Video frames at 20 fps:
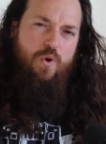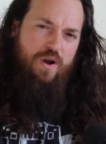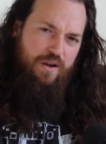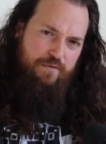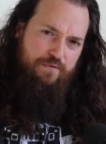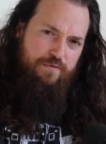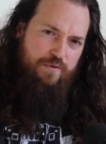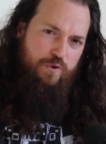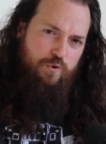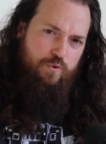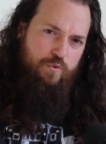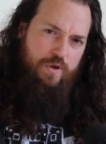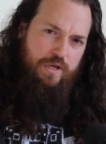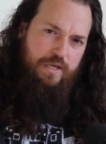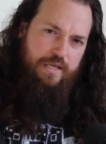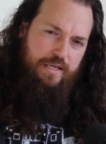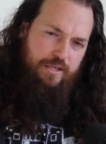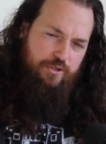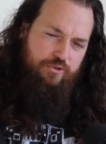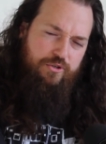quite a
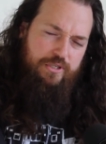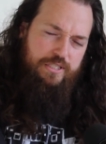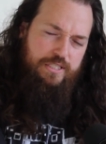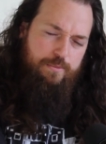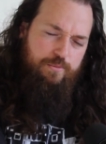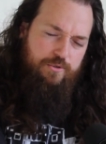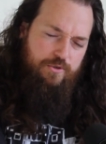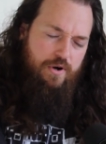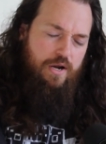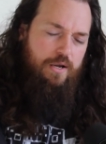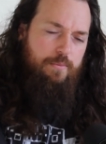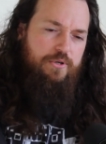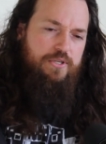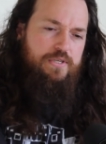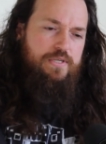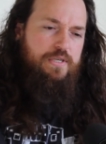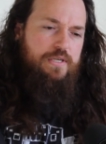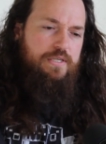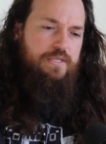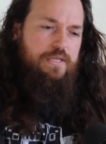few extra
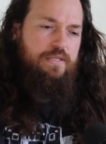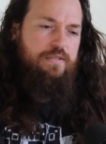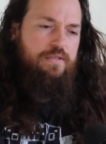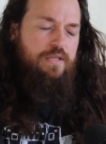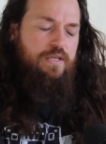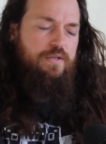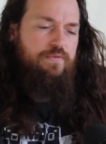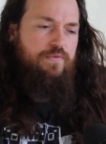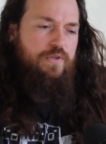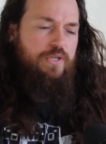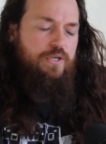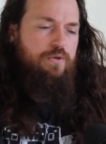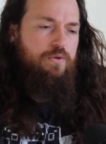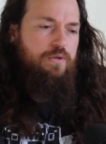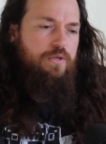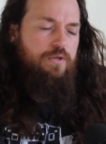subscribers since that video